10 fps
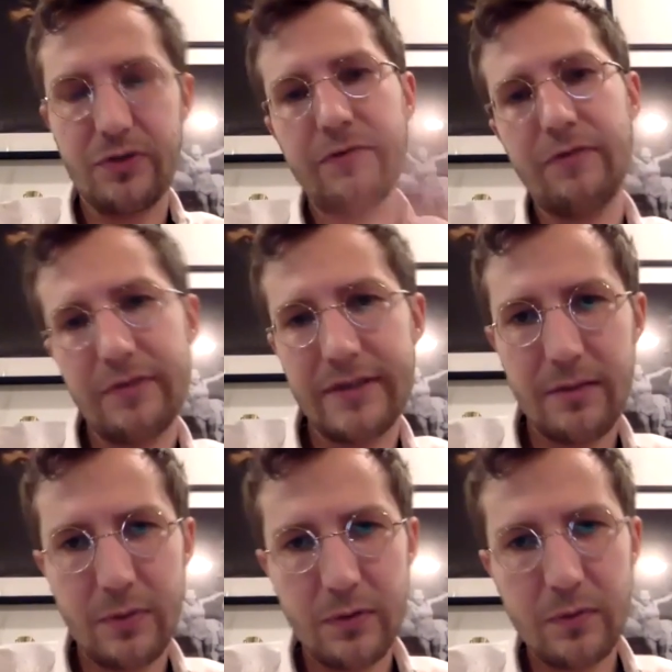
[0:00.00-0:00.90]
So, for
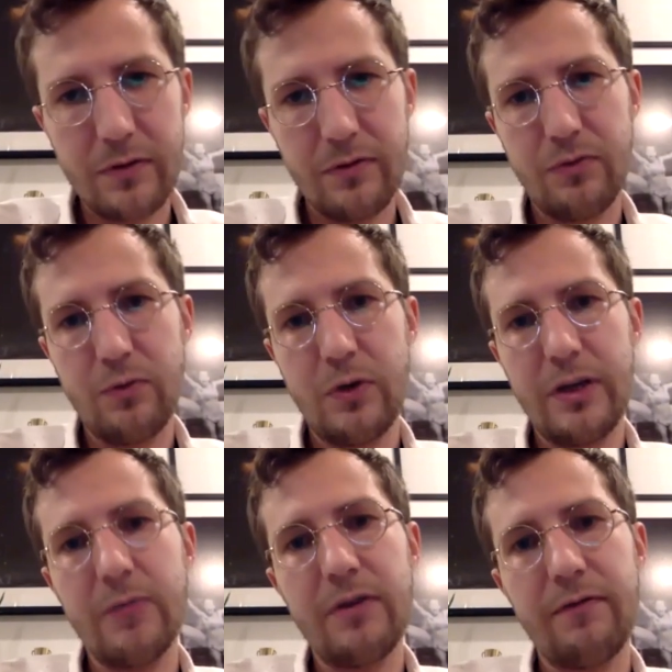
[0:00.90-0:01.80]
example, we're
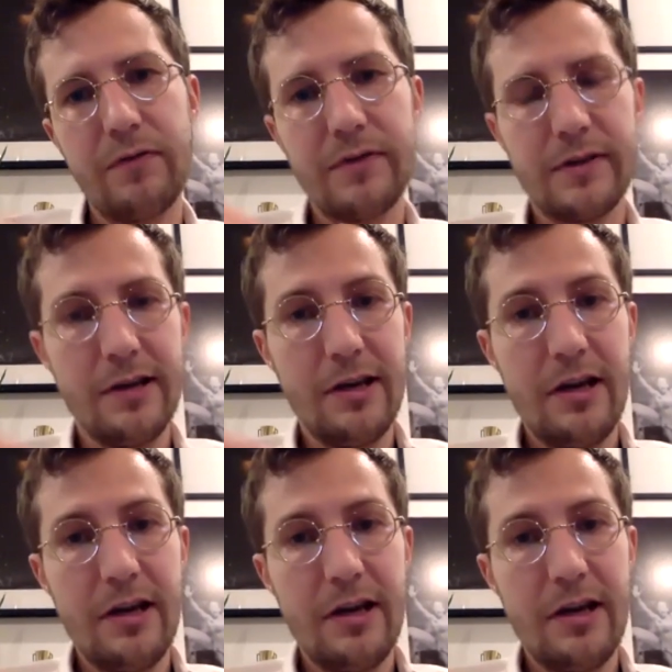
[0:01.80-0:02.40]
working with folks